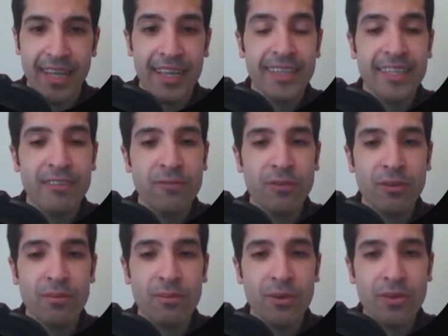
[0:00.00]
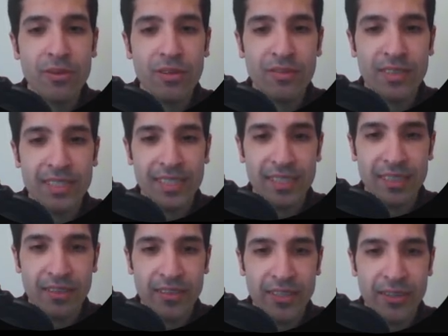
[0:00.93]
Then for both of the
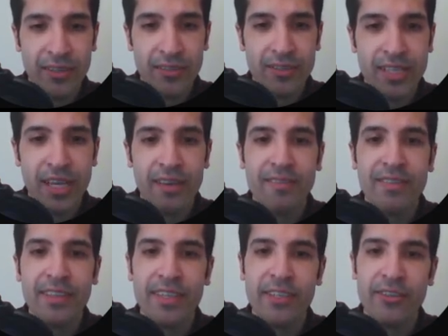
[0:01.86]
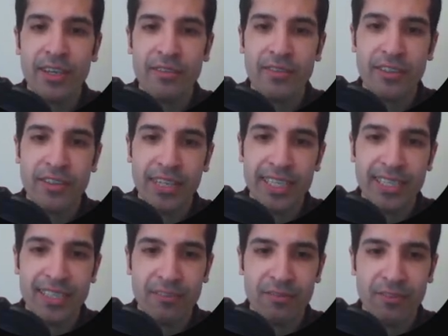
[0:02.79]
scenarios, whether you have
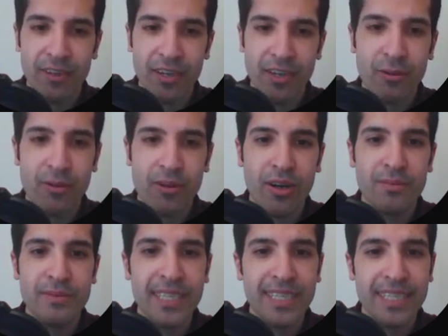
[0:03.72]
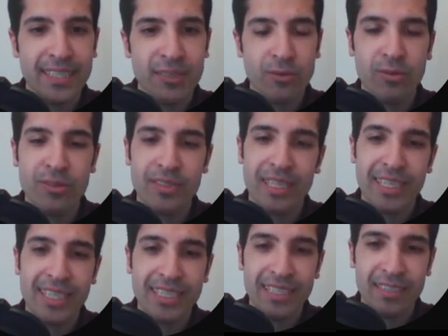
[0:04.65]
created a file or updated or
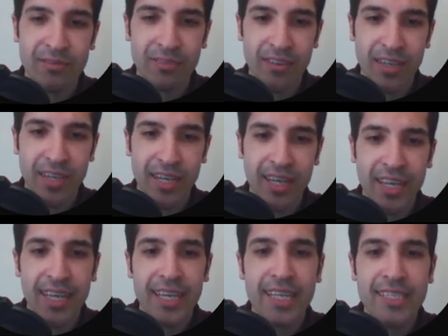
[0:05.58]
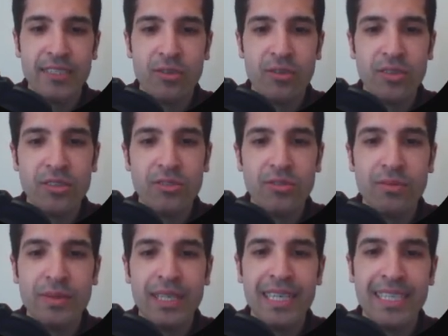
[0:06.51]
deleted a file, it's going to
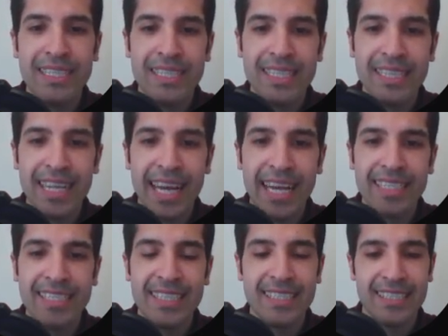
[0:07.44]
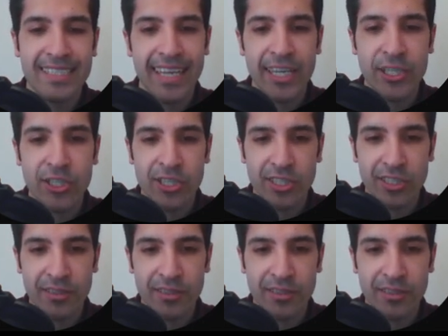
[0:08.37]
be listed as staged.